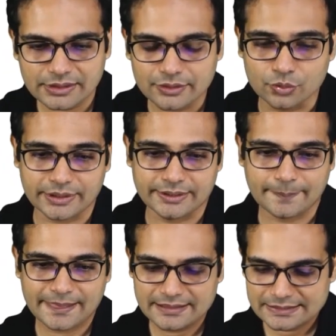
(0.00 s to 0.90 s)
Okay.
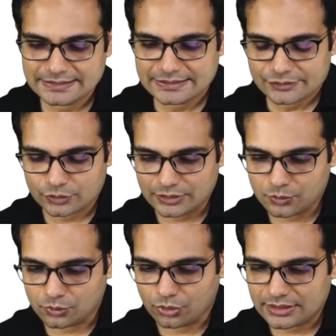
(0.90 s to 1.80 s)
So now
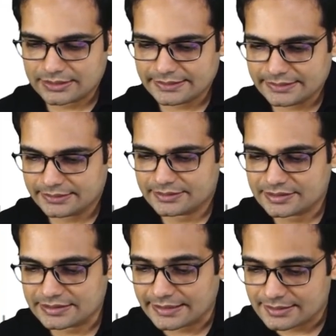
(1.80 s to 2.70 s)
what are the
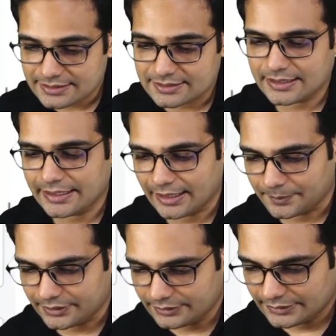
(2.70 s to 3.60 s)
changes that
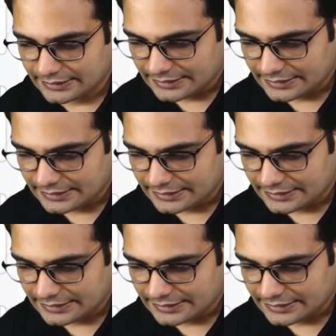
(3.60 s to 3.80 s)
happen